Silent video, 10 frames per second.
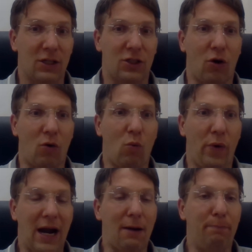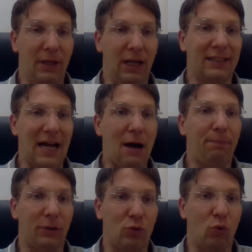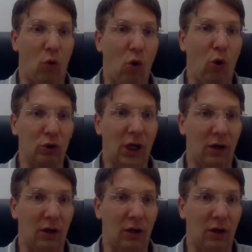So we are built up to hold